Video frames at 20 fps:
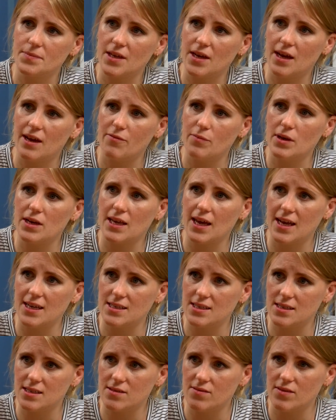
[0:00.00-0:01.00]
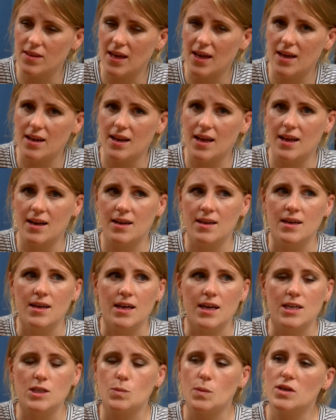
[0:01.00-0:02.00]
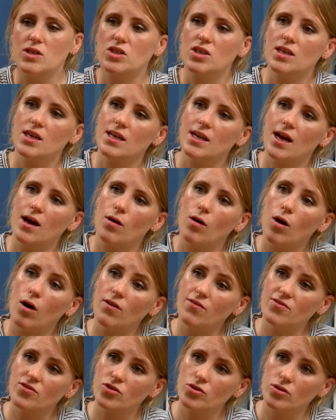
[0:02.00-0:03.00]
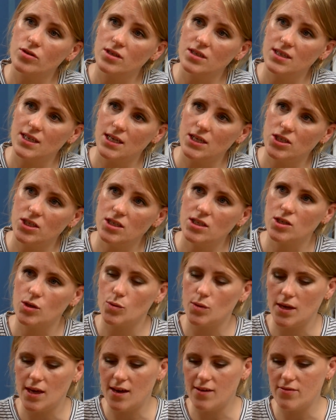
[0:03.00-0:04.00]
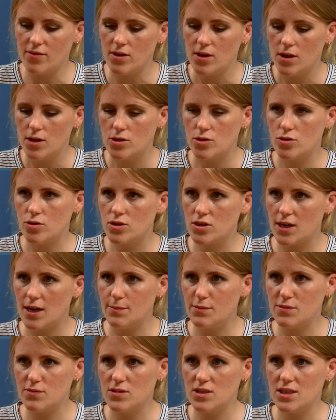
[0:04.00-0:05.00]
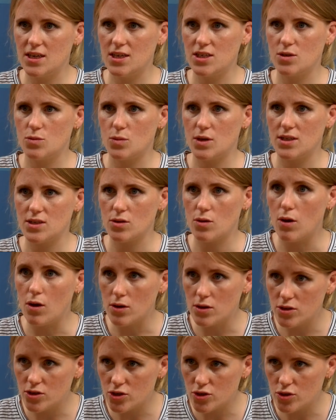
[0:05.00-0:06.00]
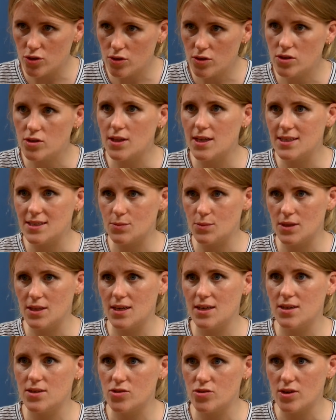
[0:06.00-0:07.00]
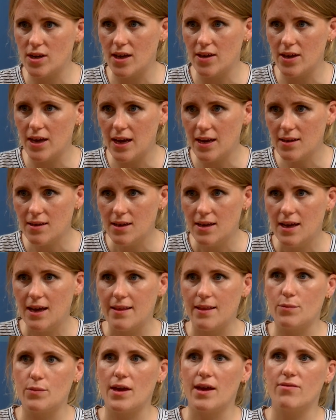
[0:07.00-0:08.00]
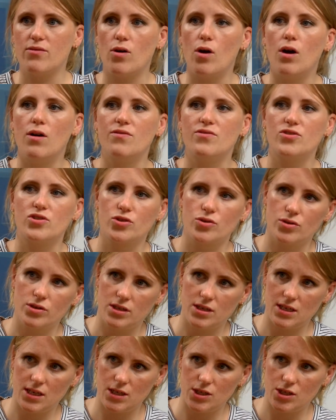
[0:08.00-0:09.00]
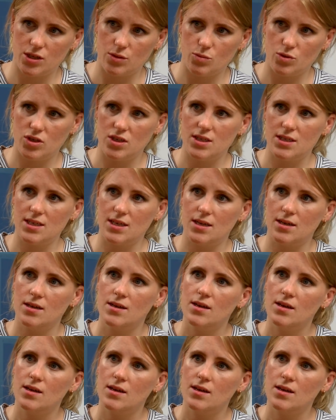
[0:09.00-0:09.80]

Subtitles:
There have been cases of that, and especially in our offshore detention. So we have 2 types of detention. One's onshore, so that's within Australia. Then we have offshore detention, which is in